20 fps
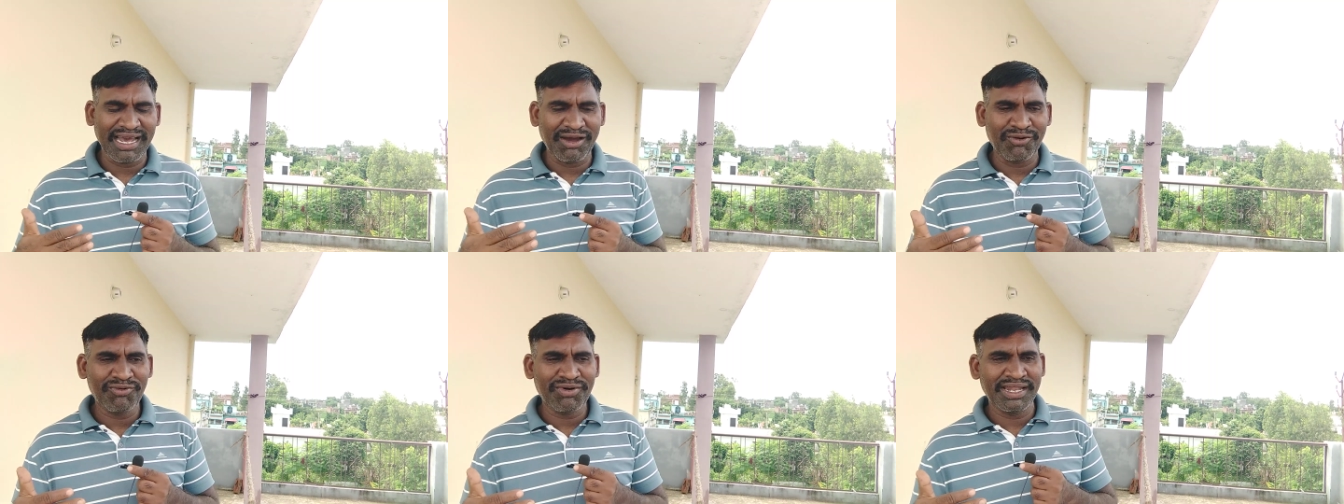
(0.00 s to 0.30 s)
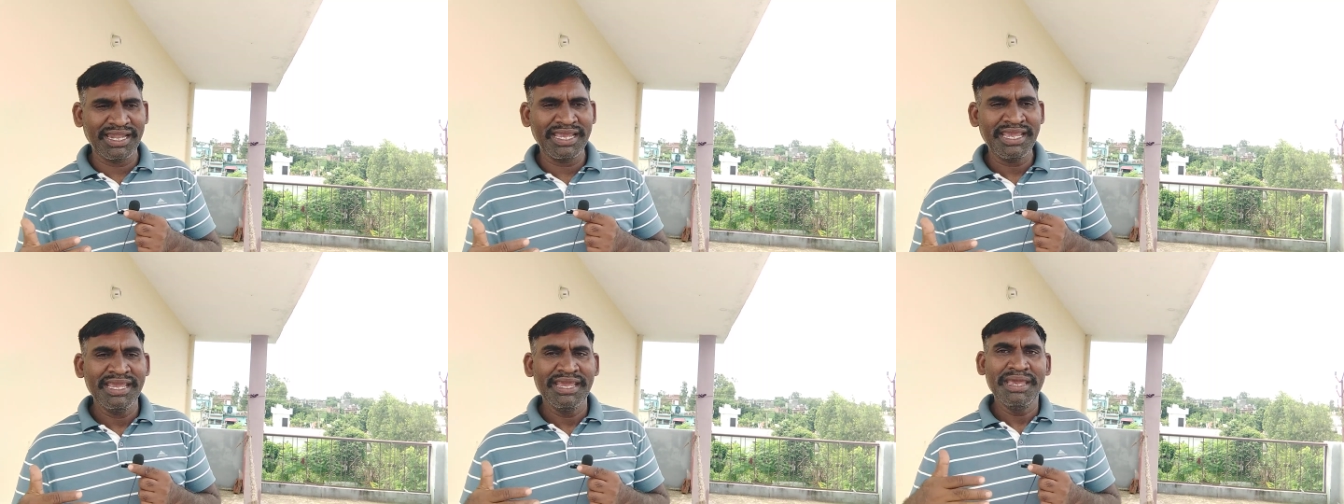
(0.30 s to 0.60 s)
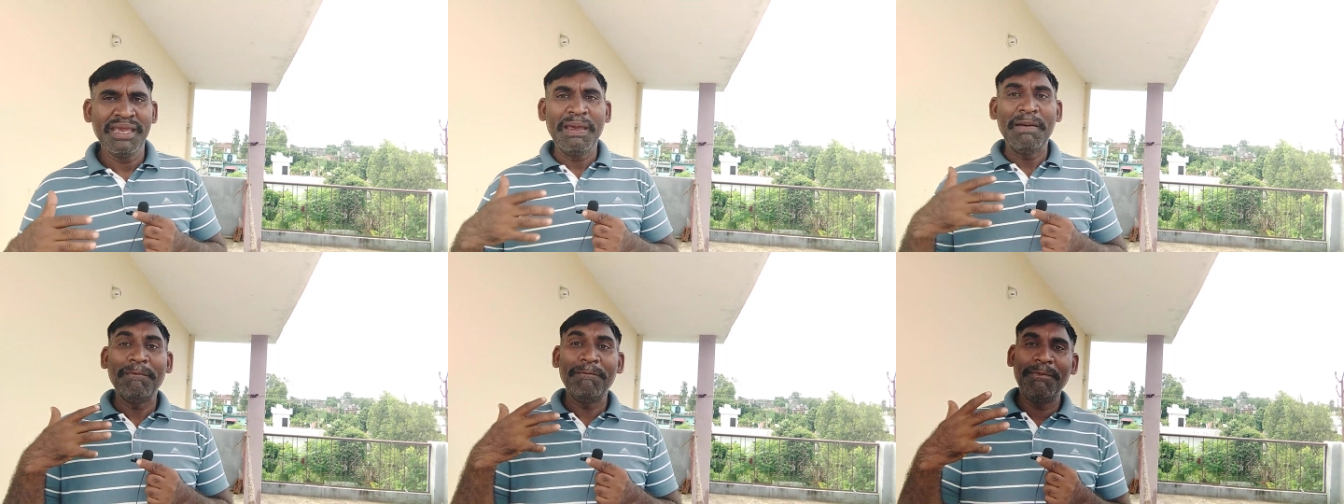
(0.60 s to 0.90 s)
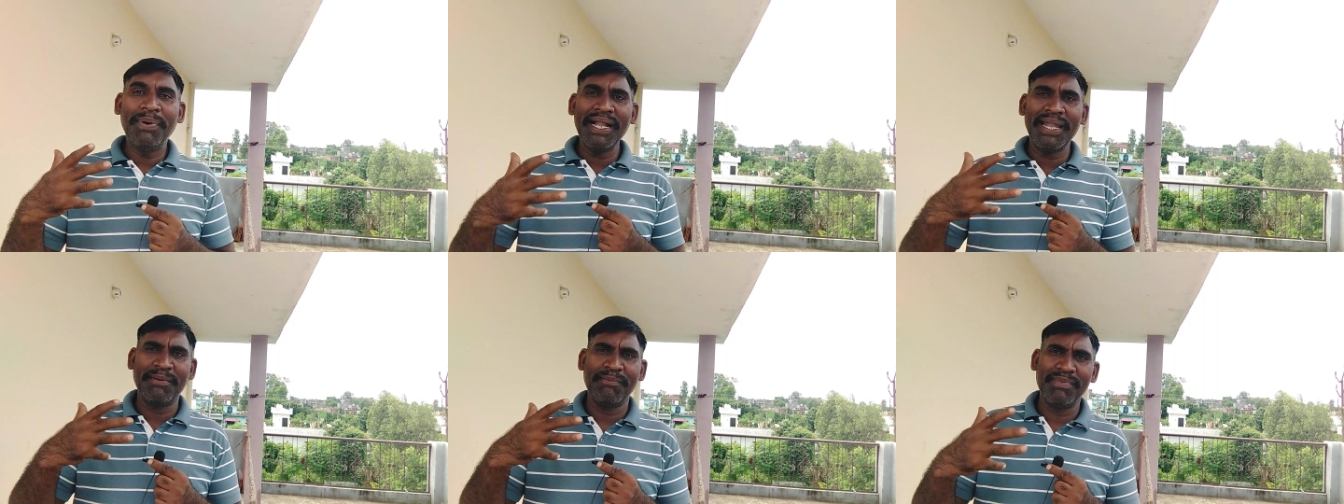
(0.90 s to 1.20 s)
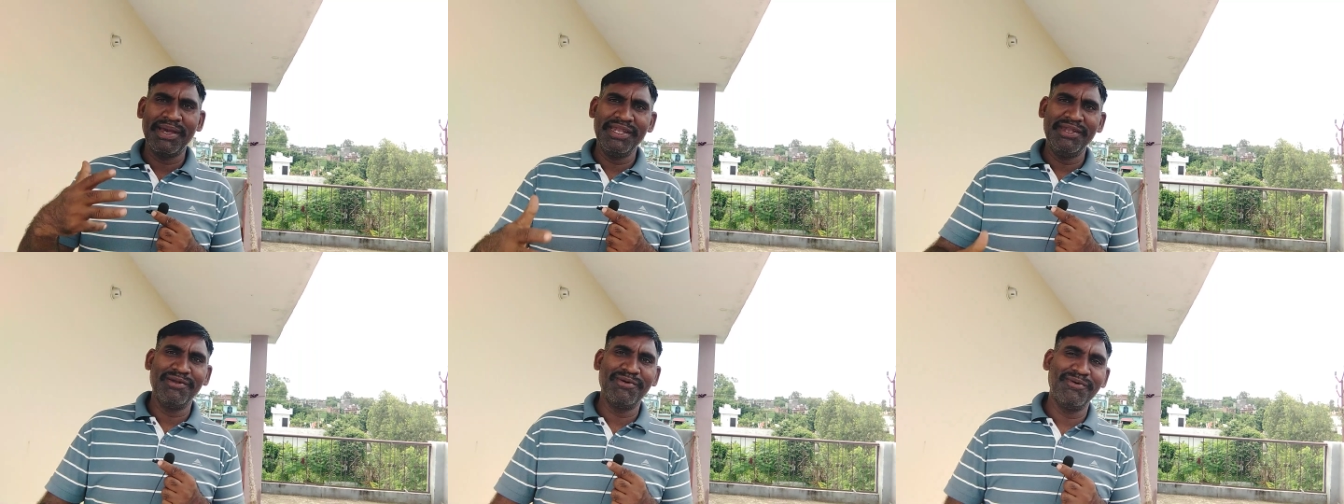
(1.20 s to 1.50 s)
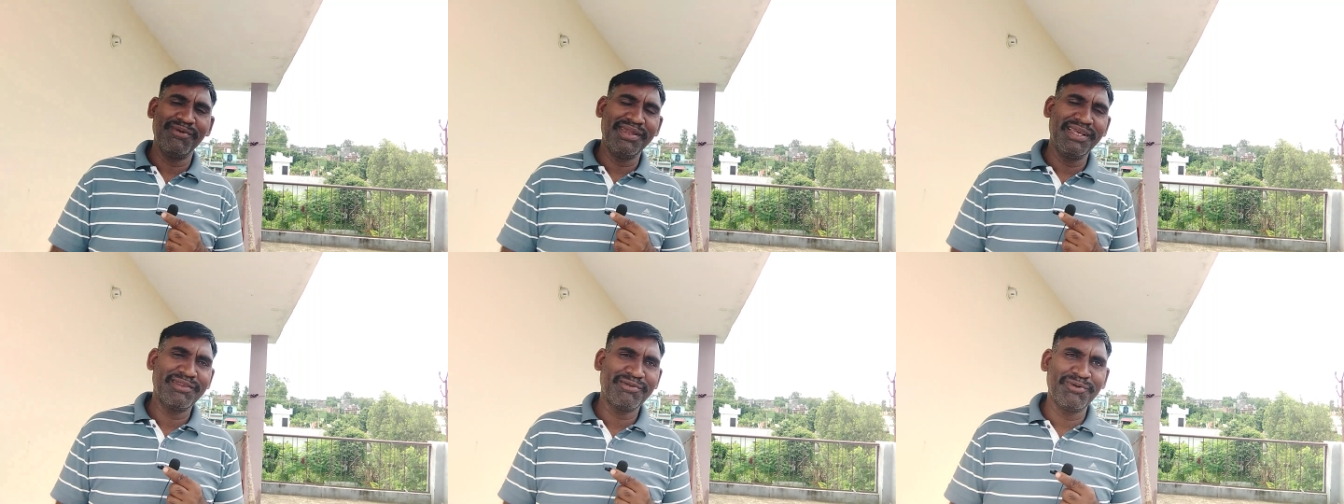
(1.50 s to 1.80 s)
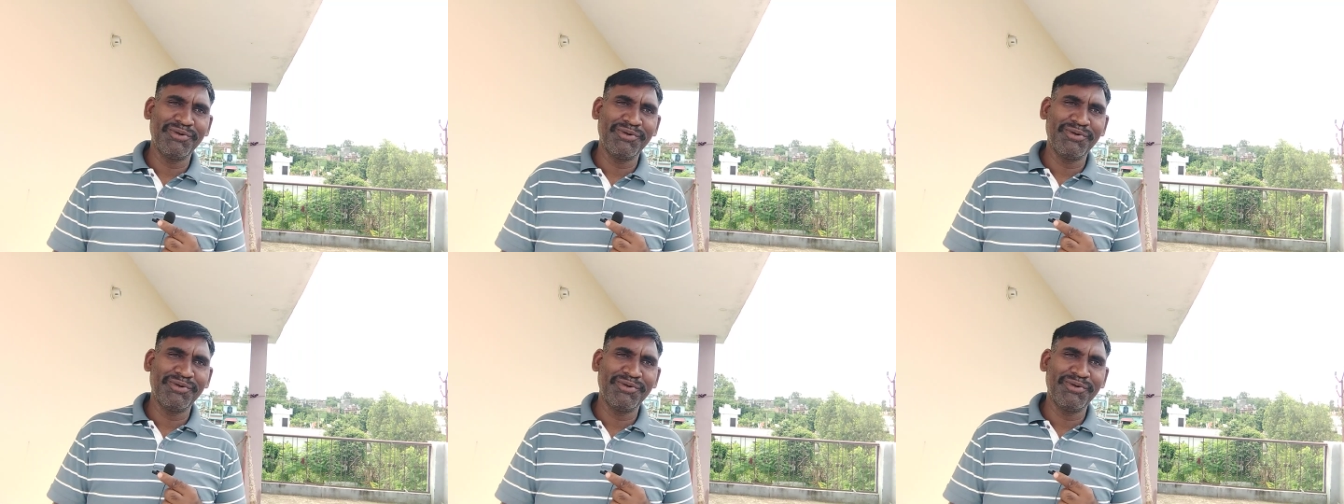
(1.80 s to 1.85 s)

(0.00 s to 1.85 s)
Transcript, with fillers: how can I build up my knowledge.